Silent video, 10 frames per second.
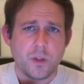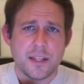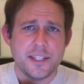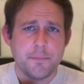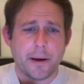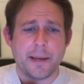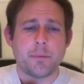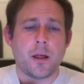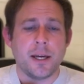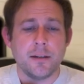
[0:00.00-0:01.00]
the
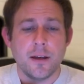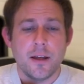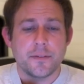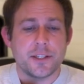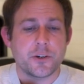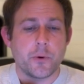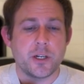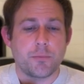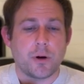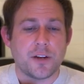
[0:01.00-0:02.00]
pipeline that's going to
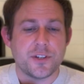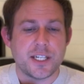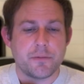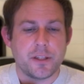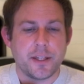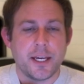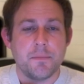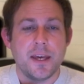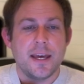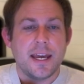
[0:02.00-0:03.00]
process everything.
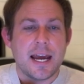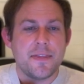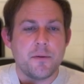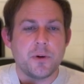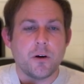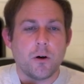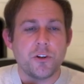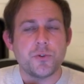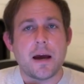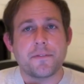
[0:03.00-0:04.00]
And then we
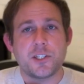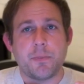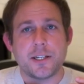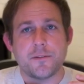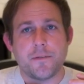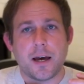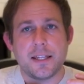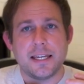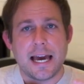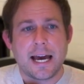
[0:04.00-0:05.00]
also have to specify
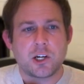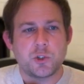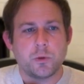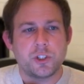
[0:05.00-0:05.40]
the actual